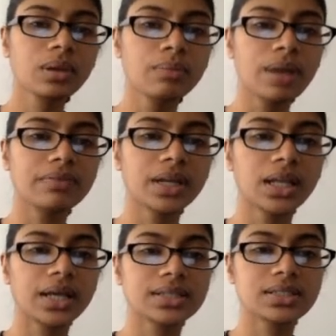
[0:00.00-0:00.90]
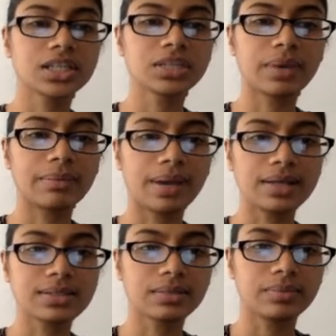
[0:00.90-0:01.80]
my red line is touching my
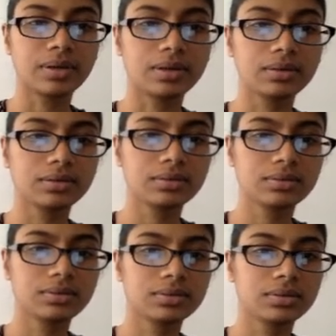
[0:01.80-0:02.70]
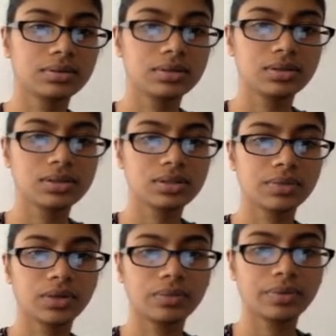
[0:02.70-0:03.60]
basketball, so
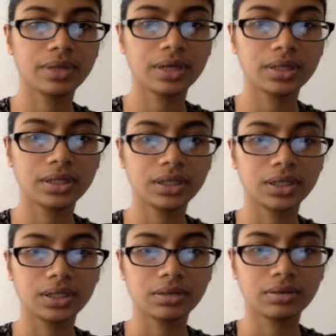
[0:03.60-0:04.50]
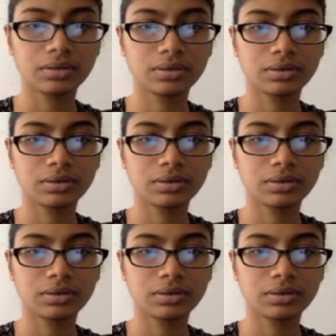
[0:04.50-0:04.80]
I'm gonna go put that in here.